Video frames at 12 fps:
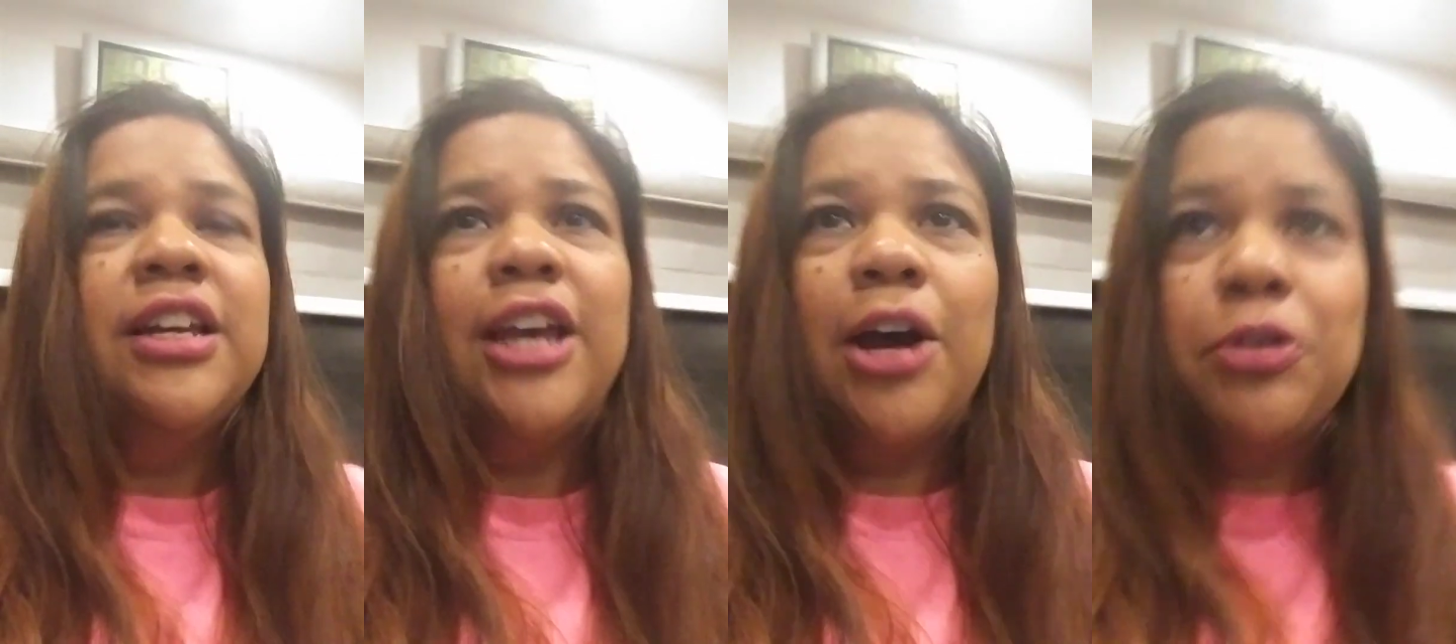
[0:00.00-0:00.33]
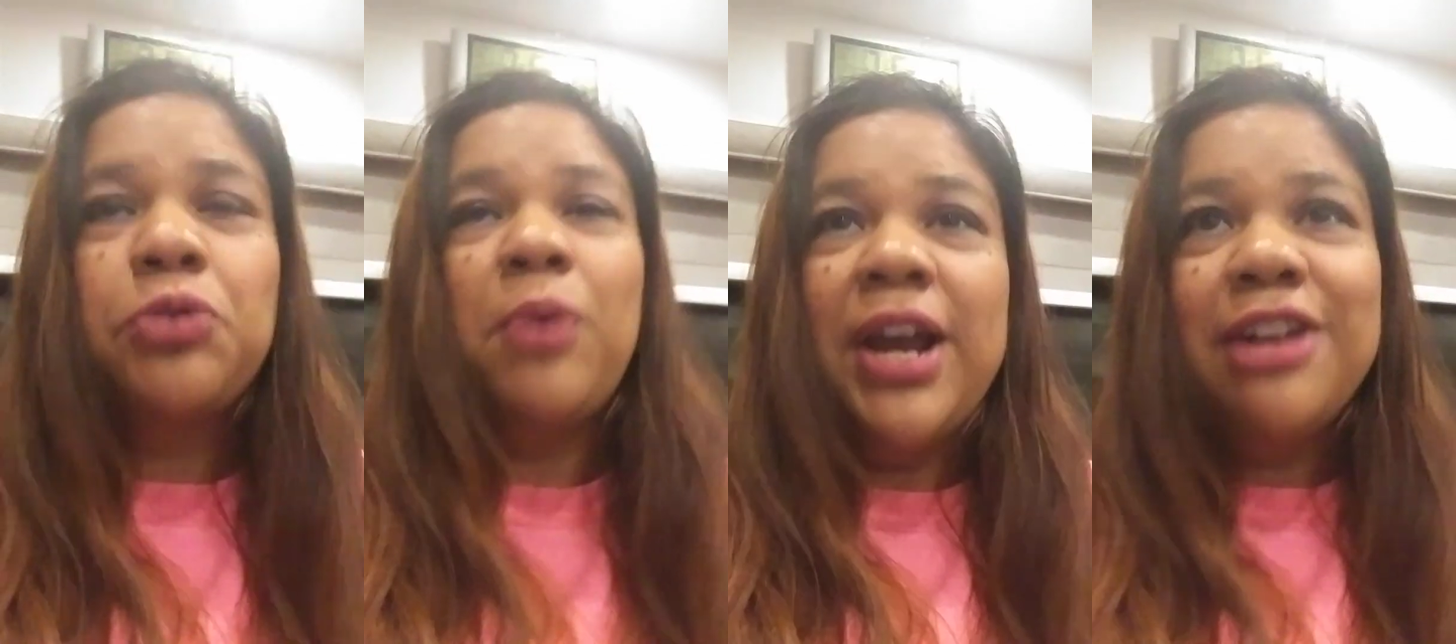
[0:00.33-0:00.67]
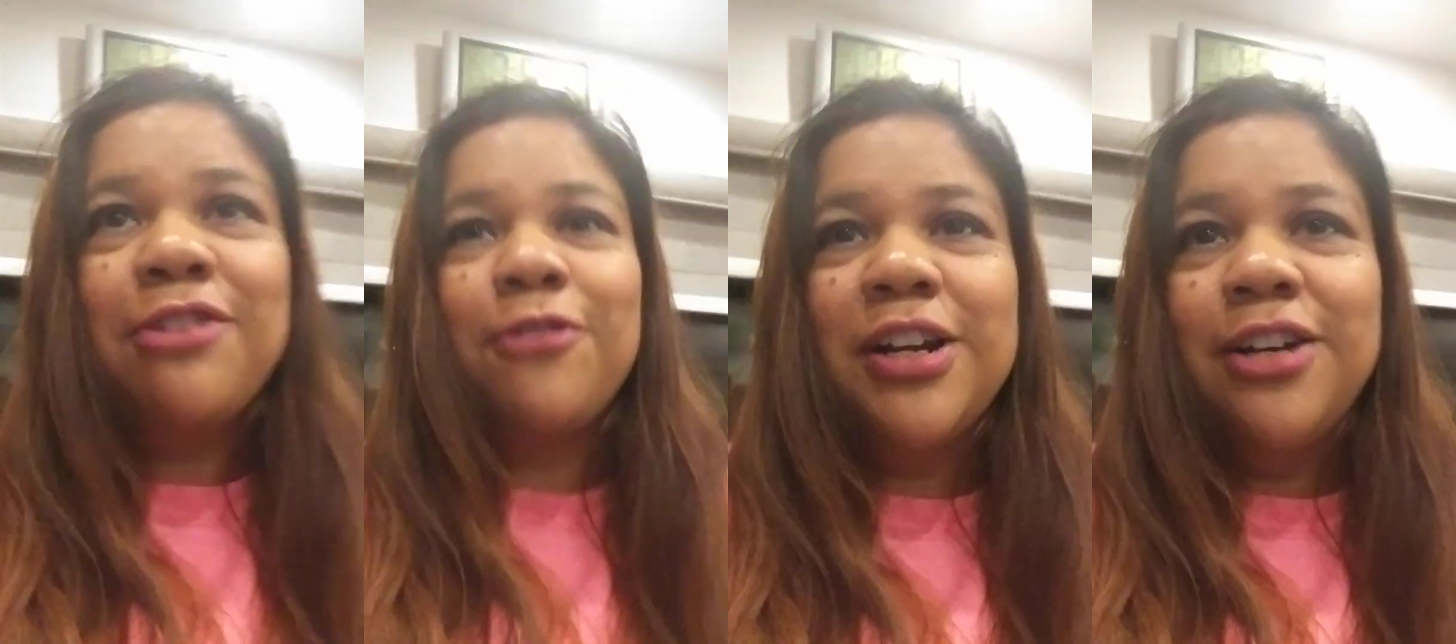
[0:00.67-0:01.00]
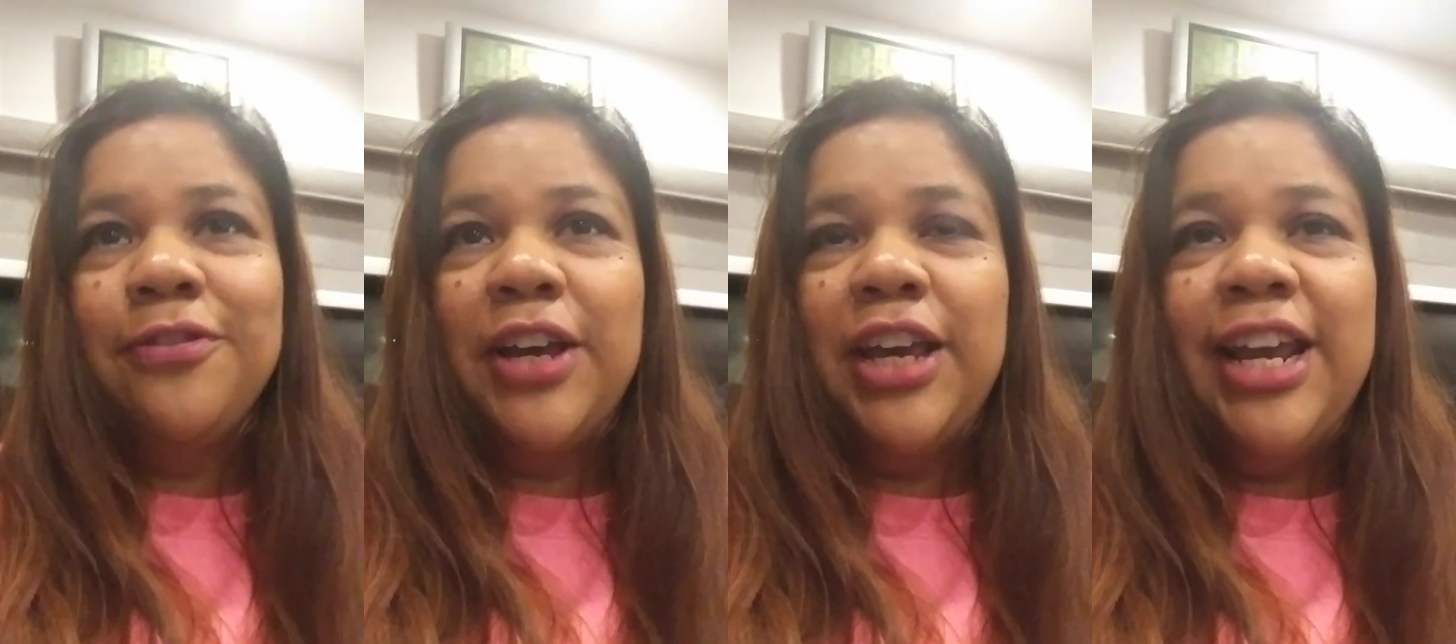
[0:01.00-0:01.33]
I was right in front
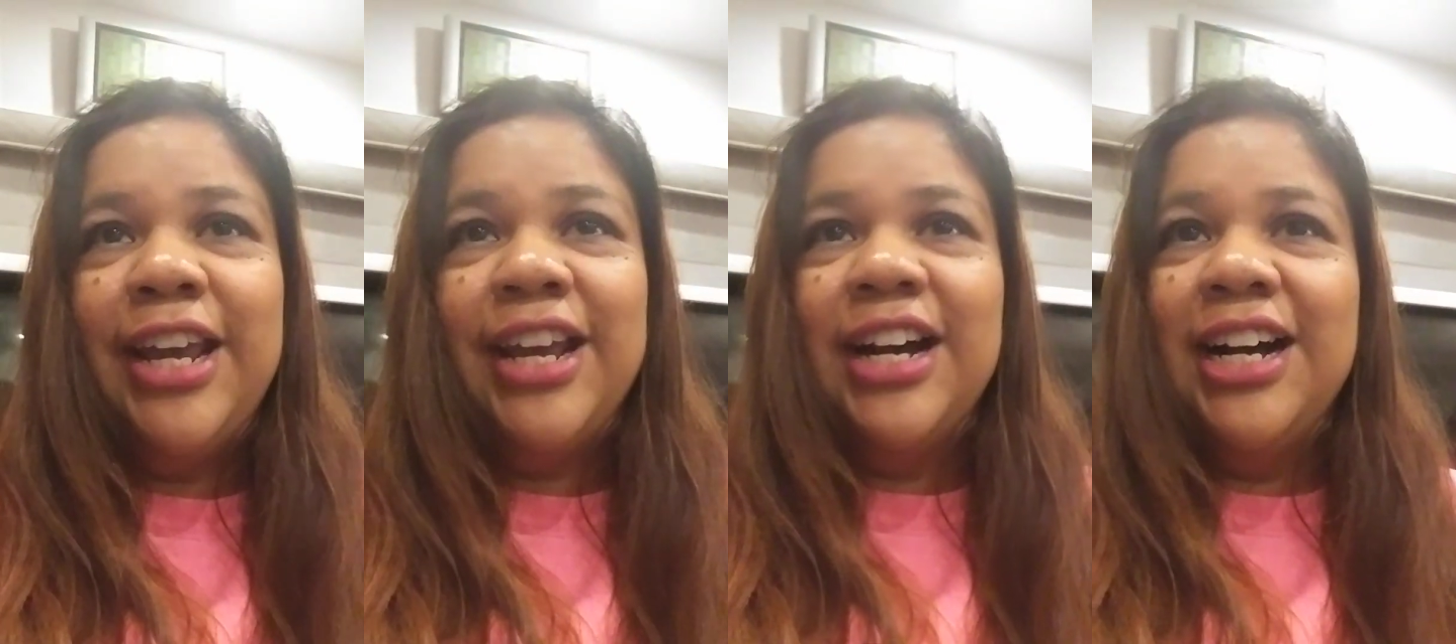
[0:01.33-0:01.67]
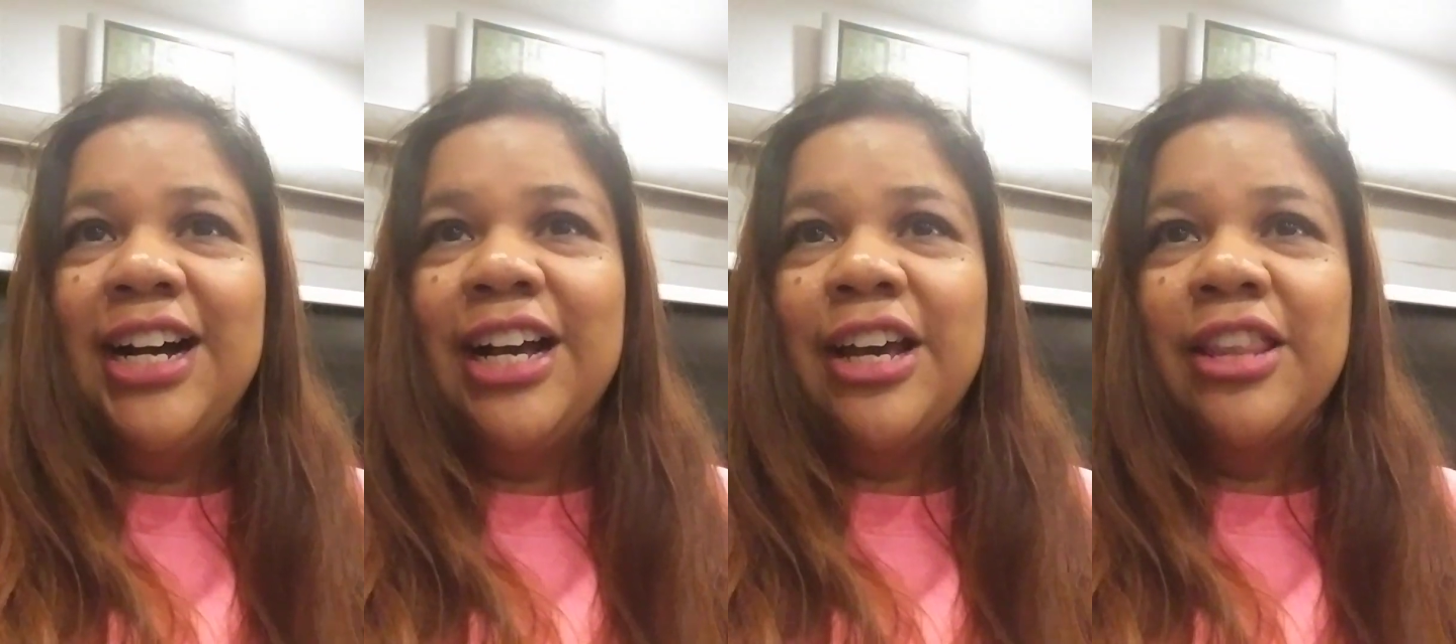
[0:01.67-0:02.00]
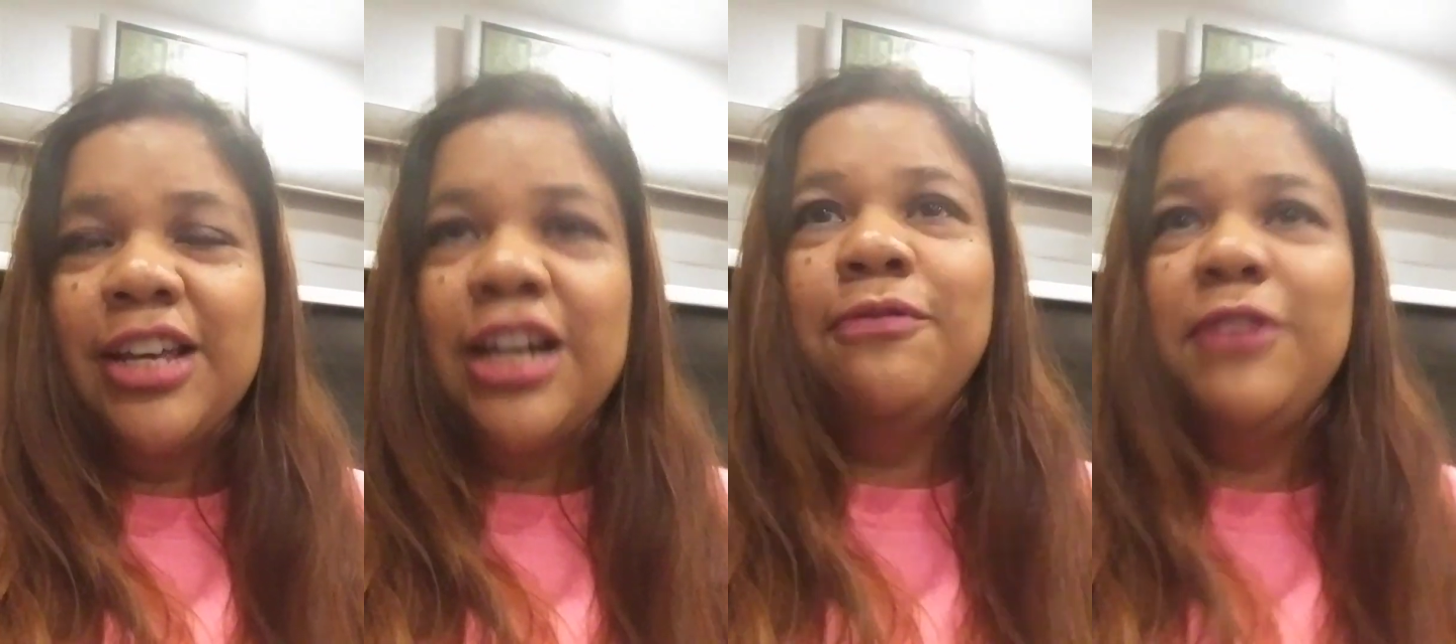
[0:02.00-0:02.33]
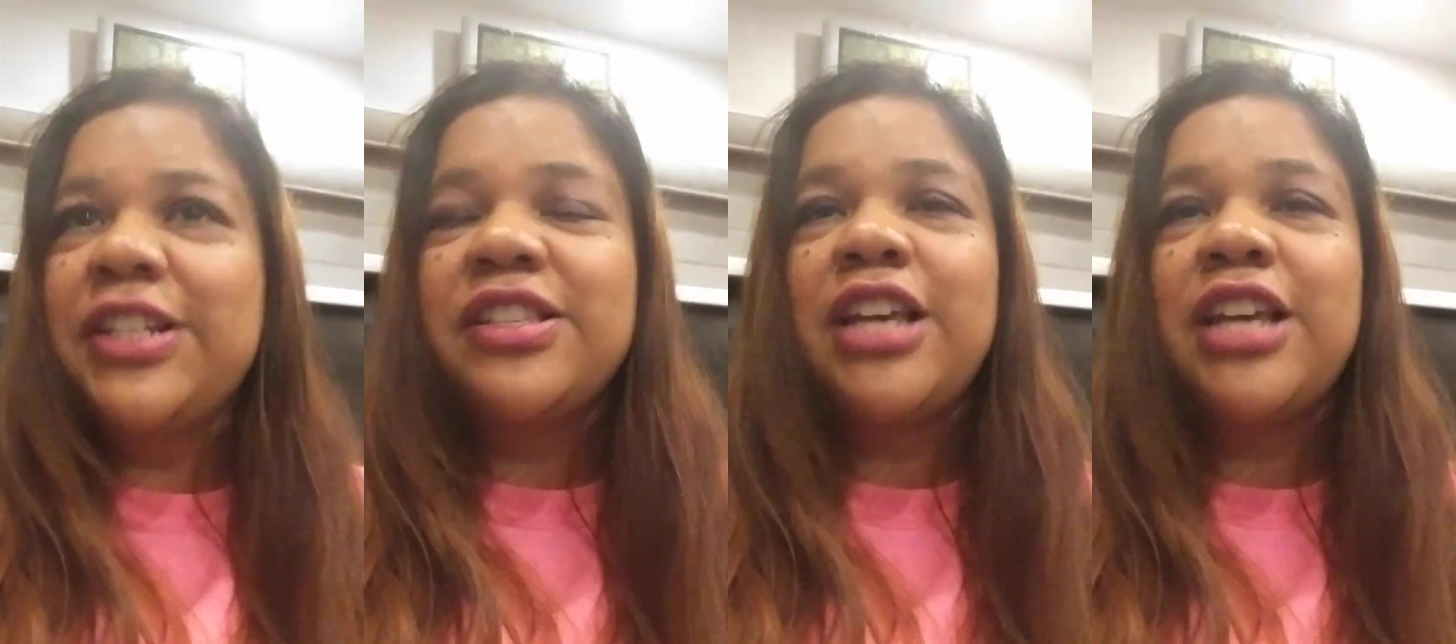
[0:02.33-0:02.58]
of the convention